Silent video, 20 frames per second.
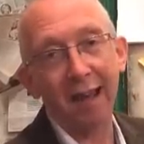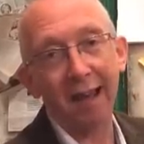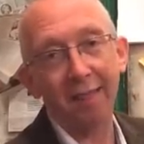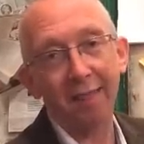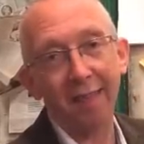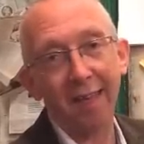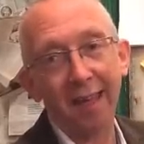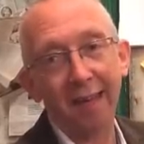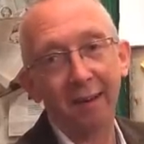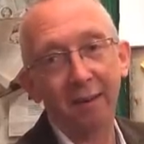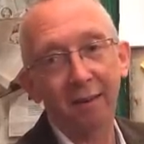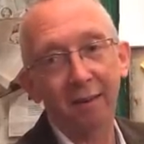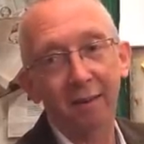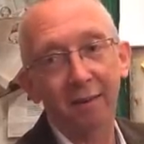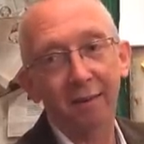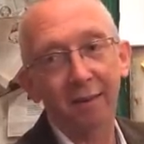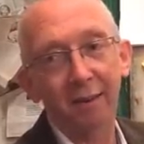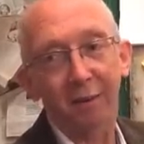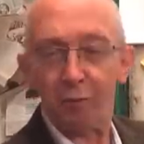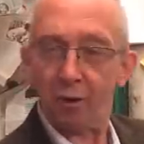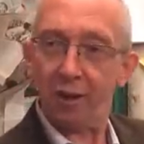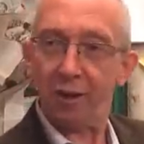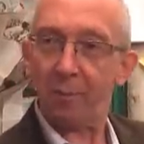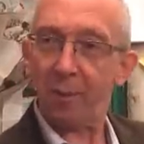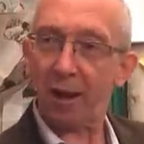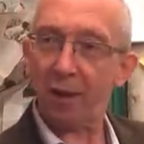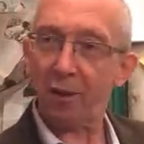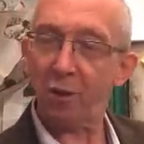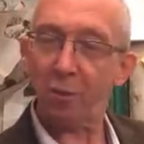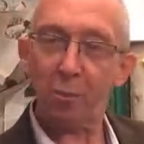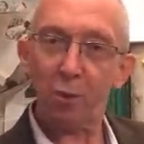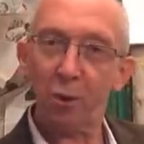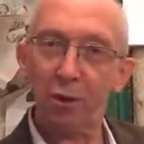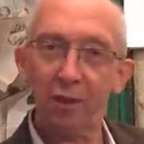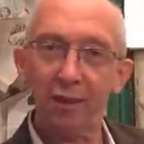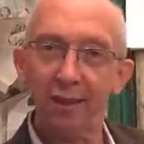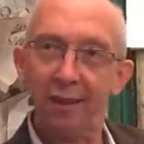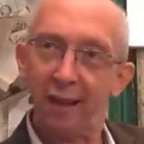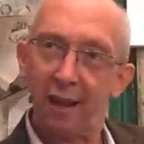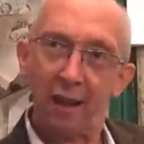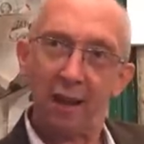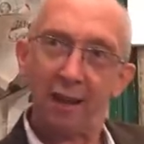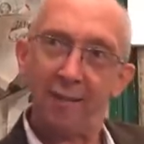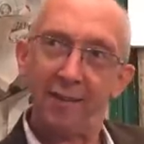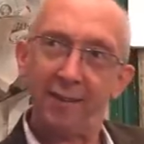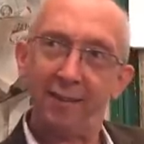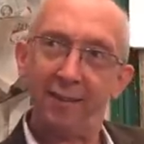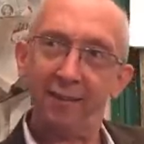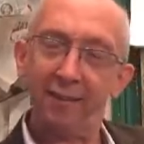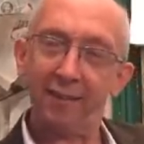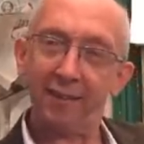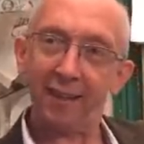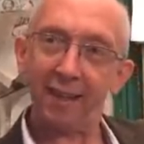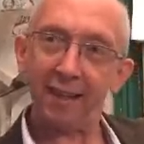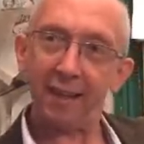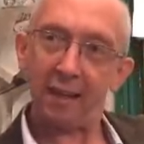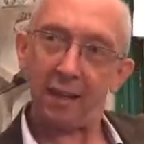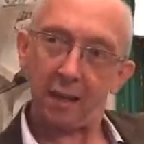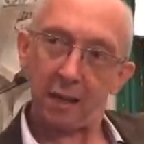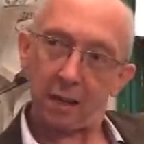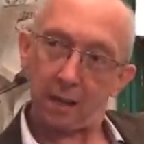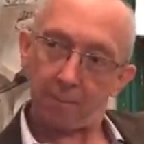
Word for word: and then read about your book. And this isn't a,